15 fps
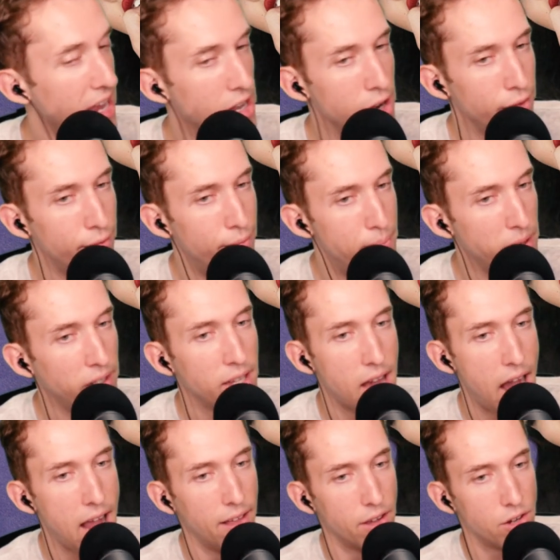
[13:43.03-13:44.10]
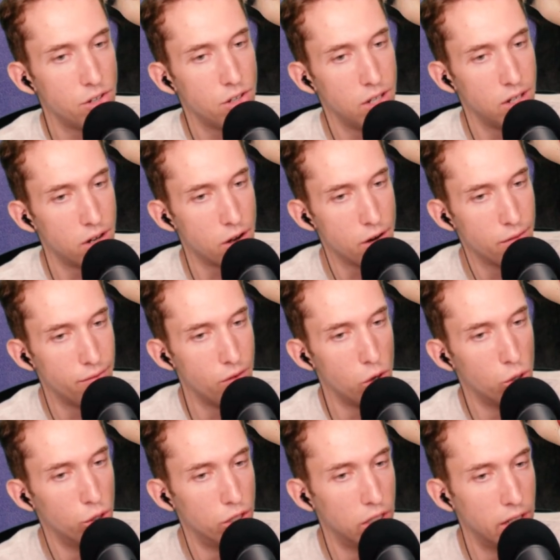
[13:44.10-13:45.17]
hint of Billie Eilish in her
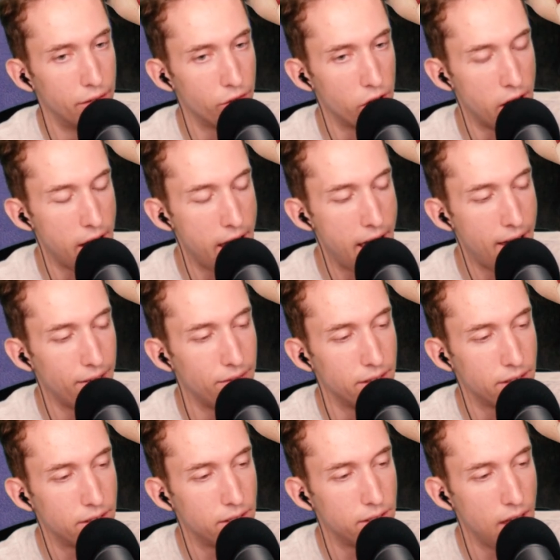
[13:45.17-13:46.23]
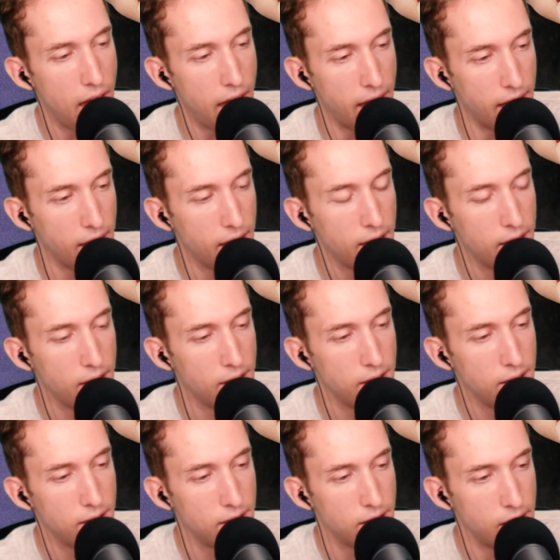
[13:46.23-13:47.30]
vocal delivery, I have to say.
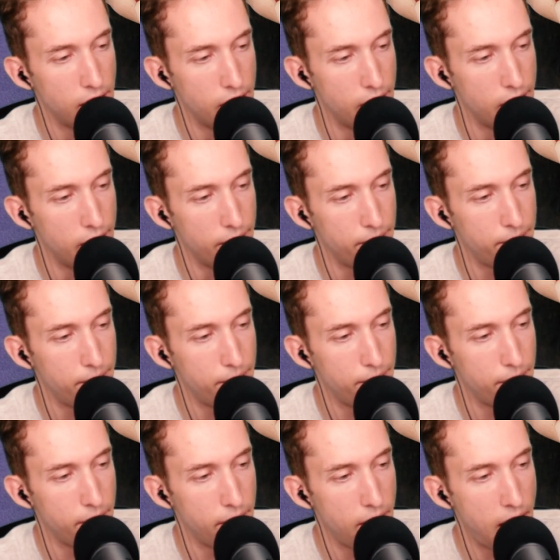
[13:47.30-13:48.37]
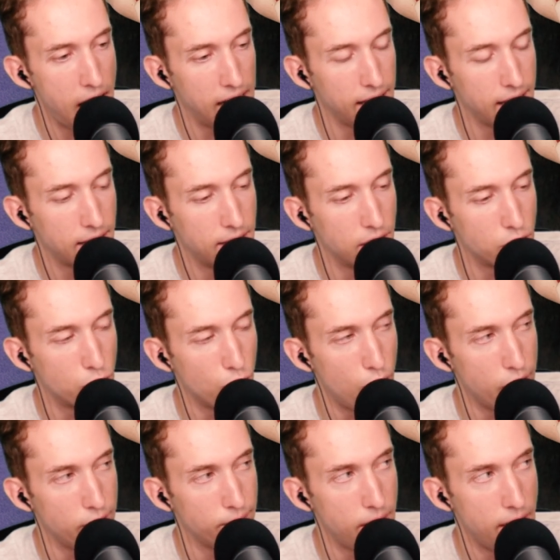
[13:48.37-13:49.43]
Uh, I like this
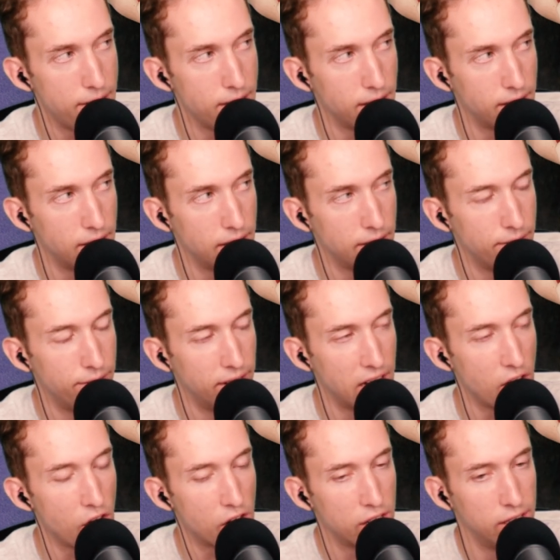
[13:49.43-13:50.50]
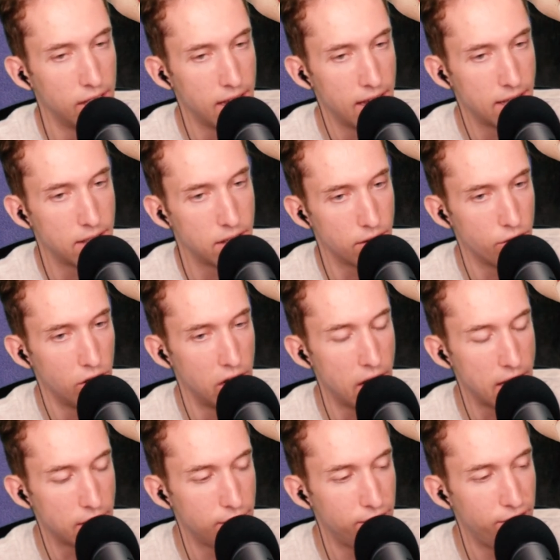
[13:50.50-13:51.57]
one. I think lyrically it's a really
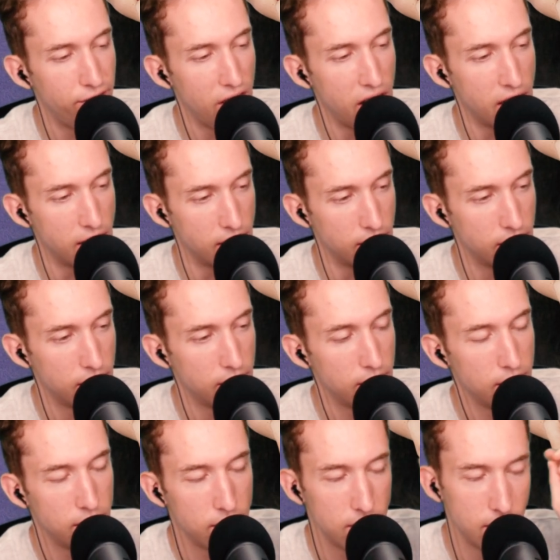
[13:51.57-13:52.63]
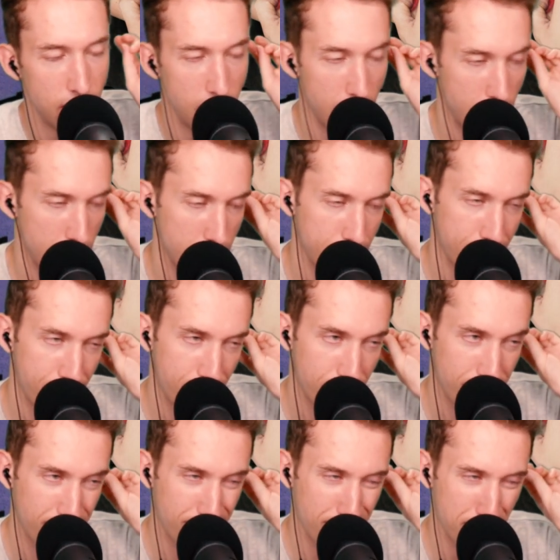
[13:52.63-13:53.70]
nice fitting uh,
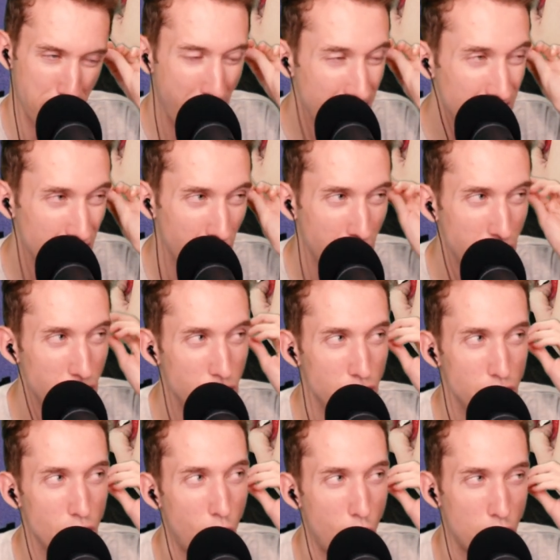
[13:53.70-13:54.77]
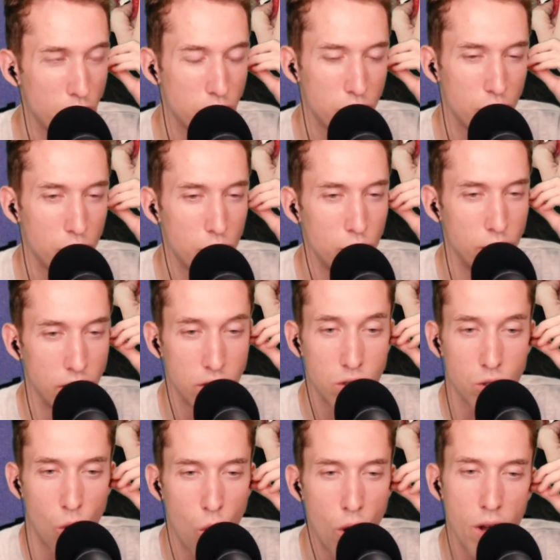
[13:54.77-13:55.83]
message. Also, the
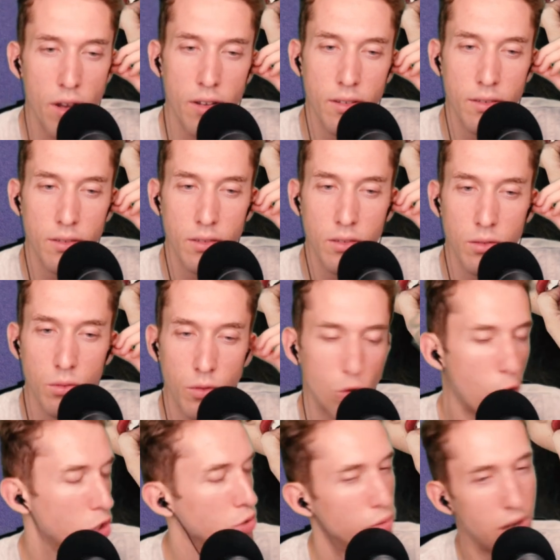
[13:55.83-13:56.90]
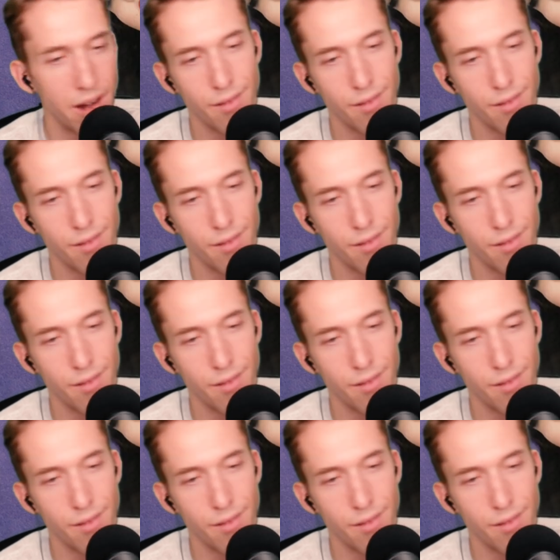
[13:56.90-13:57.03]
song, of course,